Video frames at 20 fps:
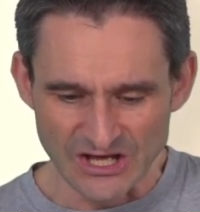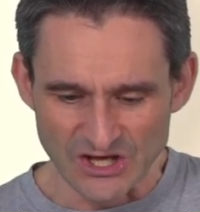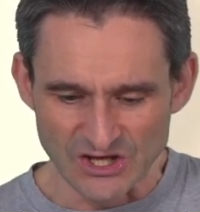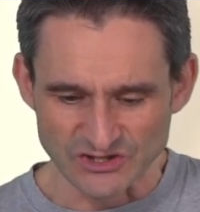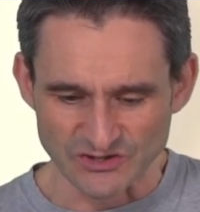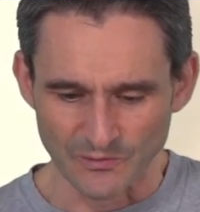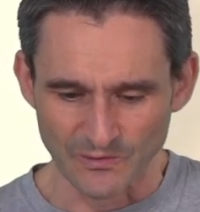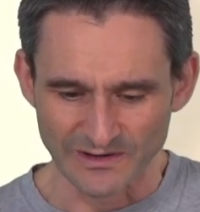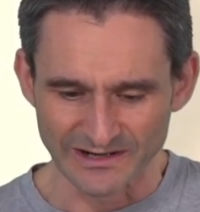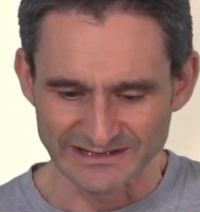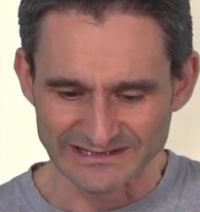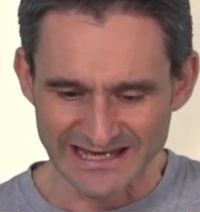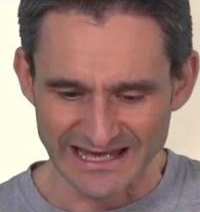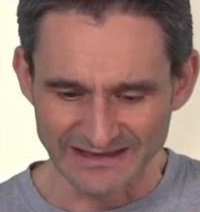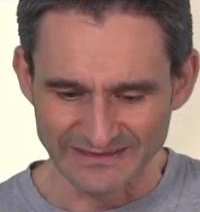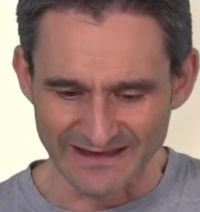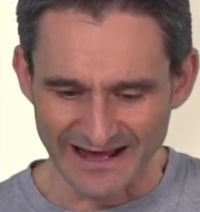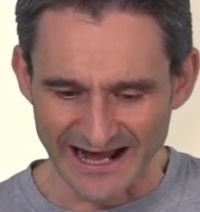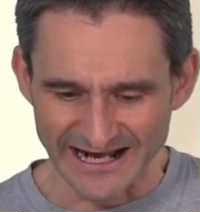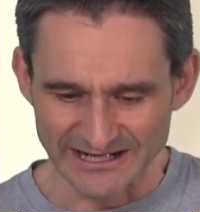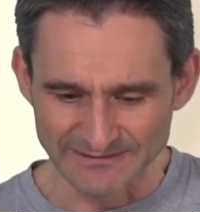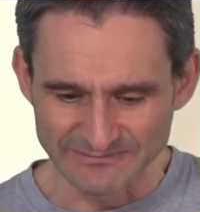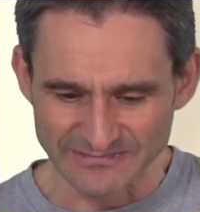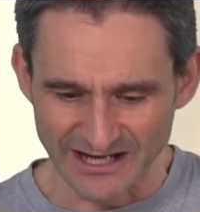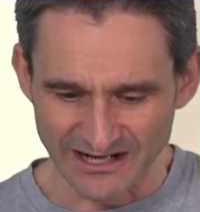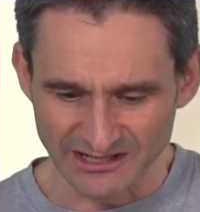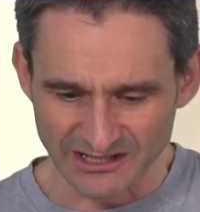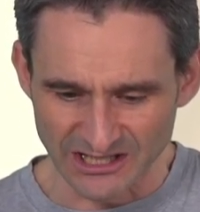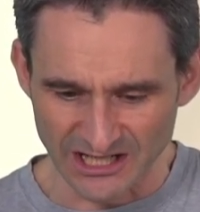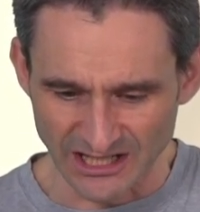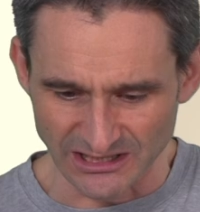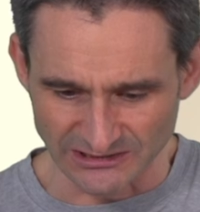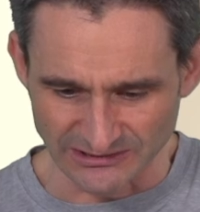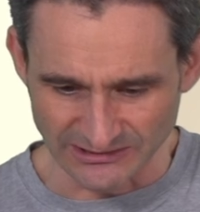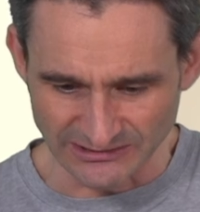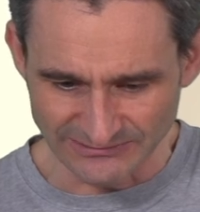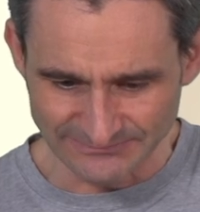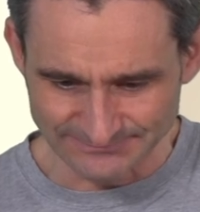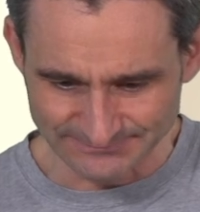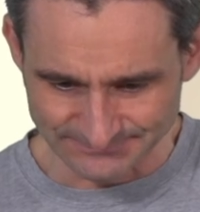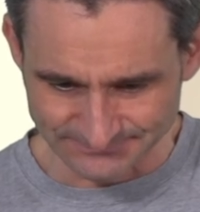So we're going to take the item.color